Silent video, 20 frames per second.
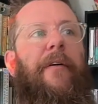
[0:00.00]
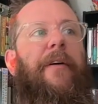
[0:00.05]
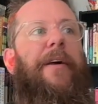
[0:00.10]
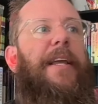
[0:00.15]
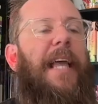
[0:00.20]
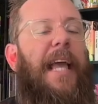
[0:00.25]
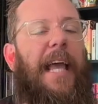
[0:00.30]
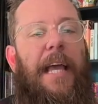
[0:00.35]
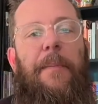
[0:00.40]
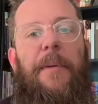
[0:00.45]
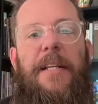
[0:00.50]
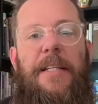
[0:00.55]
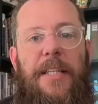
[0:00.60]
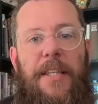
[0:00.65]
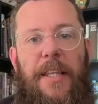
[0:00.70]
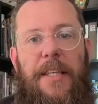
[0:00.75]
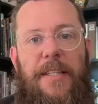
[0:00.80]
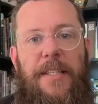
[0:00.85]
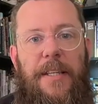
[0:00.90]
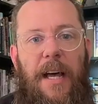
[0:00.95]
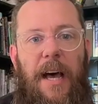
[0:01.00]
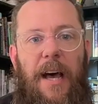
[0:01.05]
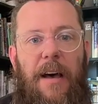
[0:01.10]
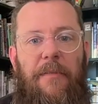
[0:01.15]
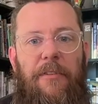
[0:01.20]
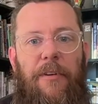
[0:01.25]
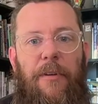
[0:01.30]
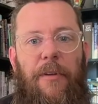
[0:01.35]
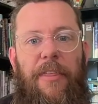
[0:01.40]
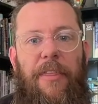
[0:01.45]
came into this
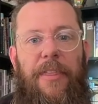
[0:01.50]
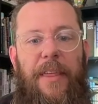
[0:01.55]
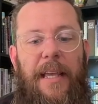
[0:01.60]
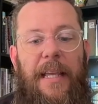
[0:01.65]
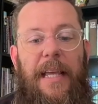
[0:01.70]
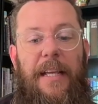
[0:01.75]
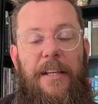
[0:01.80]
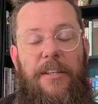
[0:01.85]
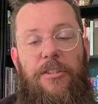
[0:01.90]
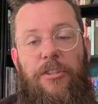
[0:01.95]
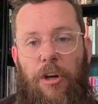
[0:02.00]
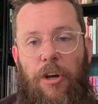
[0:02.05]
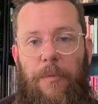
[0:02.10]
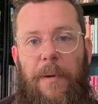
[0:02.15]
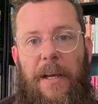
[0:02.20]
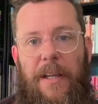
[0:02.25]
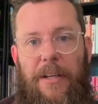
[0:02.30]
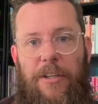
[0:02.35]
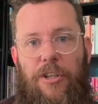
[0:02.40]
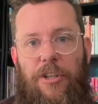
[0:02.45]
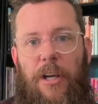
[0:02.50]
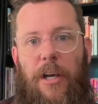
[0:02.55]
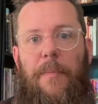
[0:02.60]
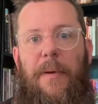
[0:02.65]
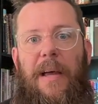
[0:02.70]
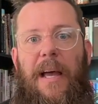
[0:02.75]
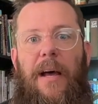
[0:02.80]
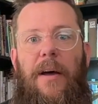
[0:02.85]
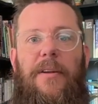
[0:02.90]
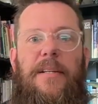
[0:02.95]
novel thinking so much
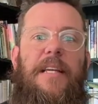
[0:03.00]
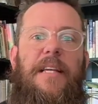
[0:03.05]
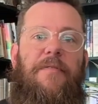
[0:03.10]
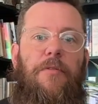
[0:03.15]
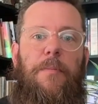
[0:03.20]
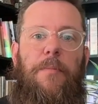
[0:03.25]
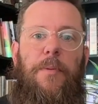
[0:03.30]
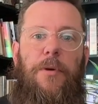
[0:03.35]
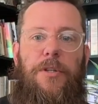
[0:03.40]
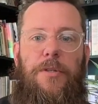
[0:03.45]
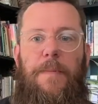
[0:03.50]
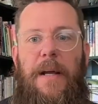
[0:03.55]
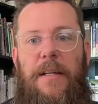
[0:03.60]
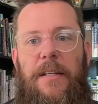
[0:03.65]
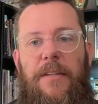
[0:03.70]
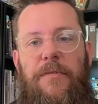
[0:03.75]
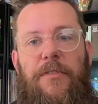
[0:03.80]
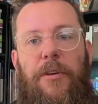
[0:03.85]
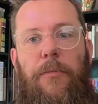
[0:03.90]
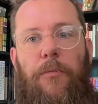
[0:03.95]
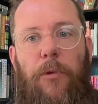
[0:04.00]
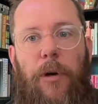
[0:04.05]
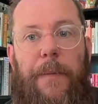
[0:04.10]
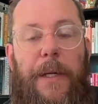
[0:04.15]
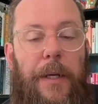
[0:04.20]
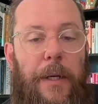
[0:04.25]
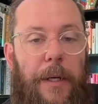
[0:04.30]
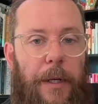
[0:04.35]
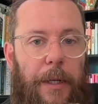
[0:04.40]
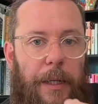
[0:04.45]
about different perspectives on
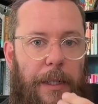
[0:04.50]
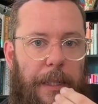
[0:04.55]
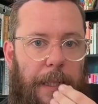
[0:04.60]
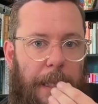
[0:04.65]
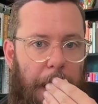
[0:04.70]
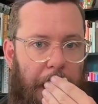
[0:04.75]
womanhood,